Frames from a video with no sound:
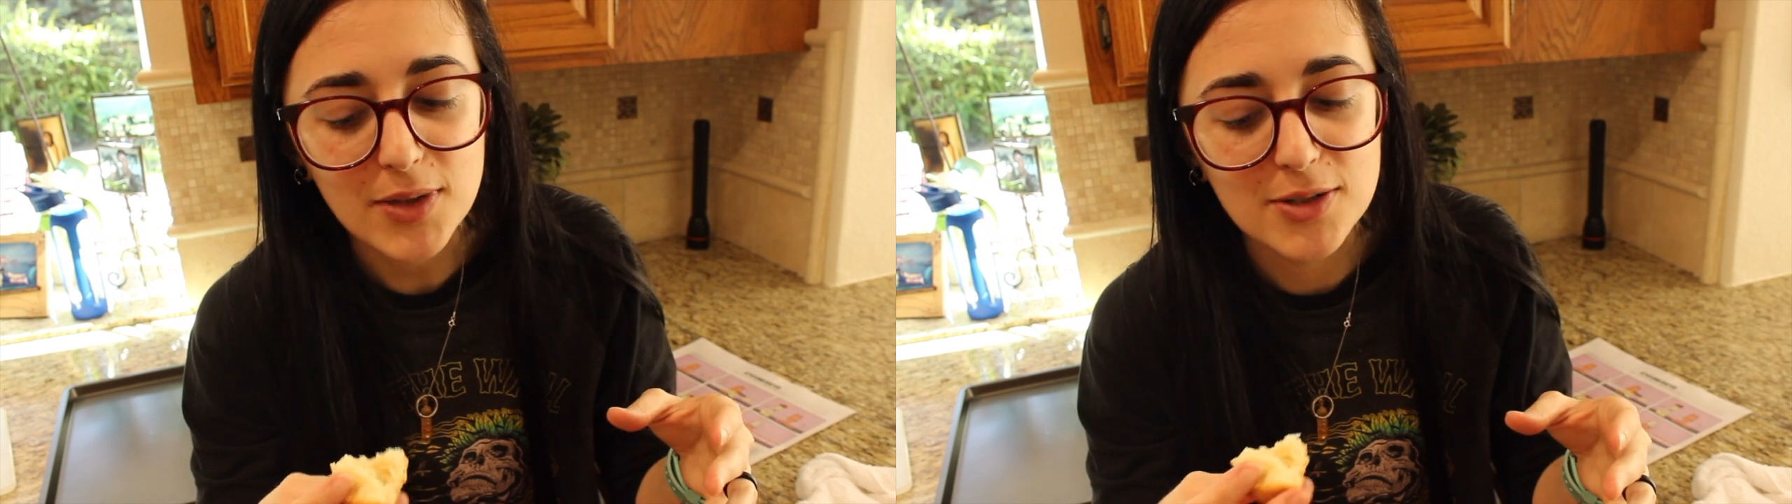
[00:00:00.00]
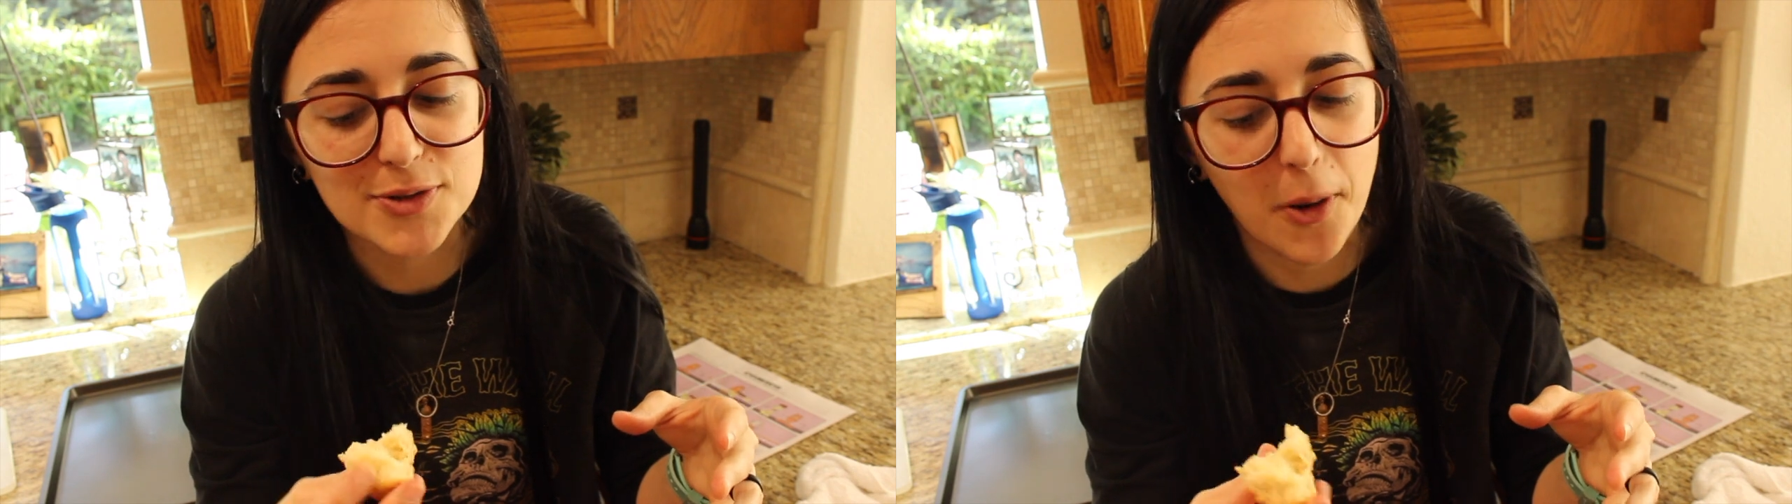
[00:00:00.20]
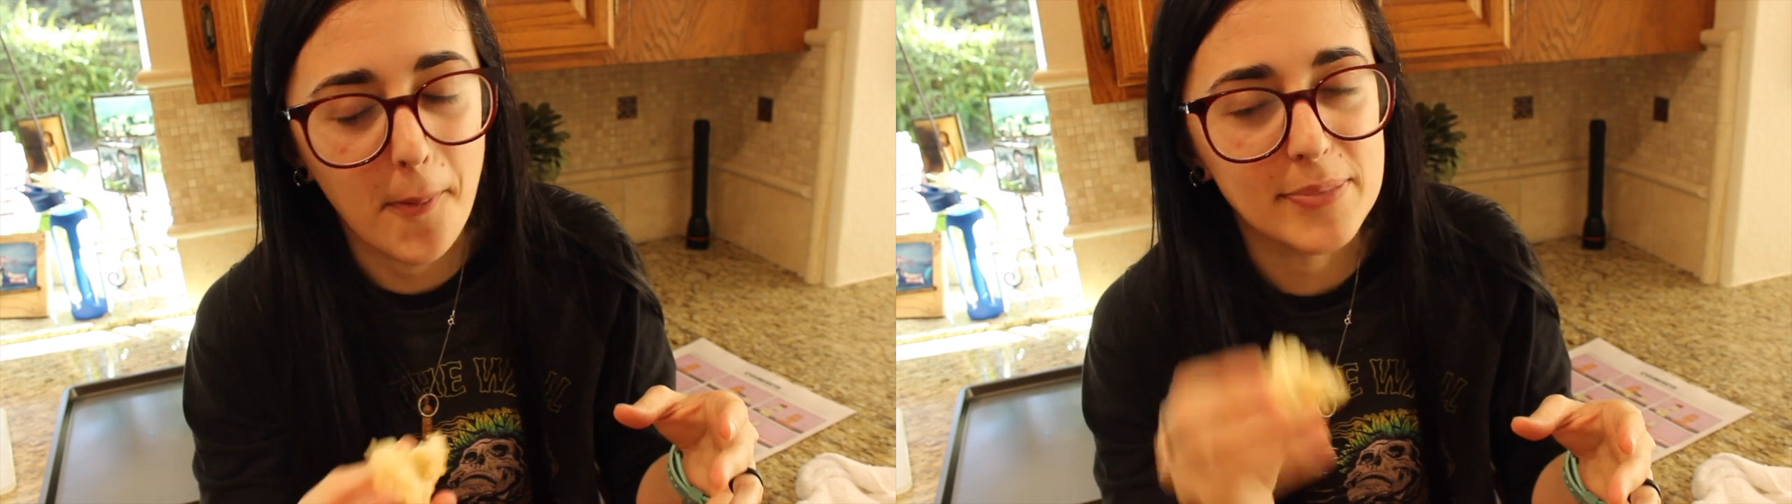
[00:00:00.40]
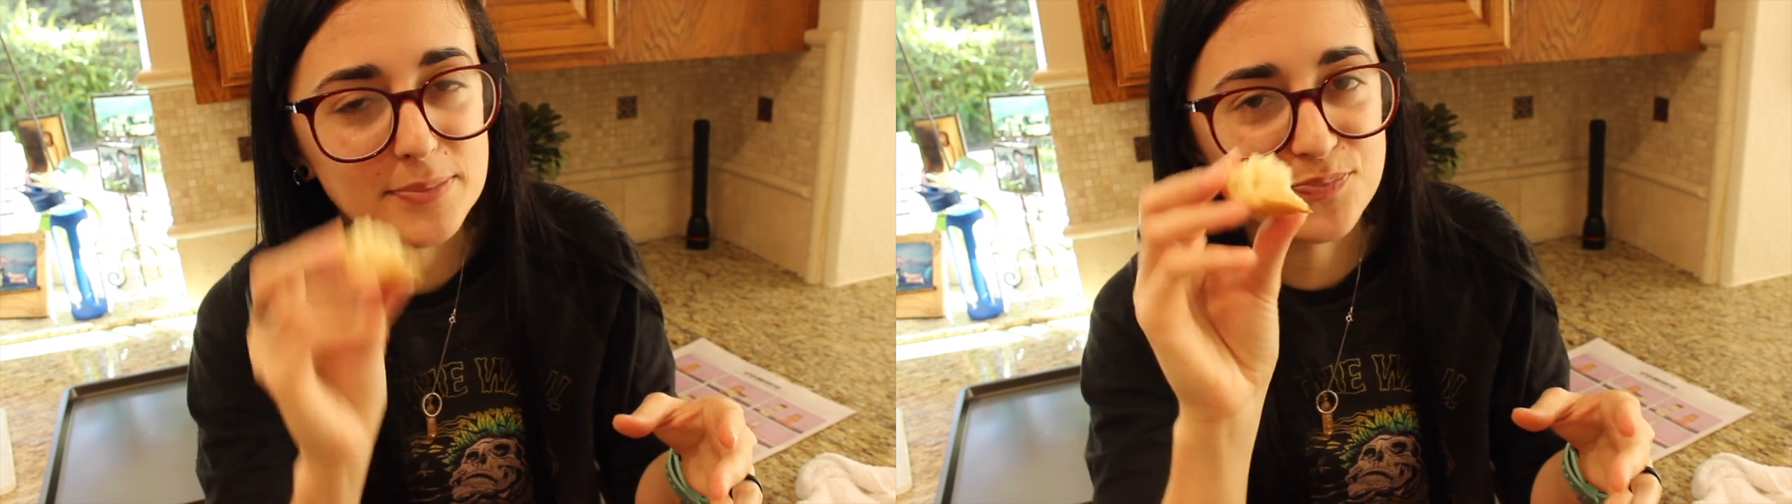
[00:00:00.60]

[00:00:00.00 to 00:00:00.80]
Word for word: So,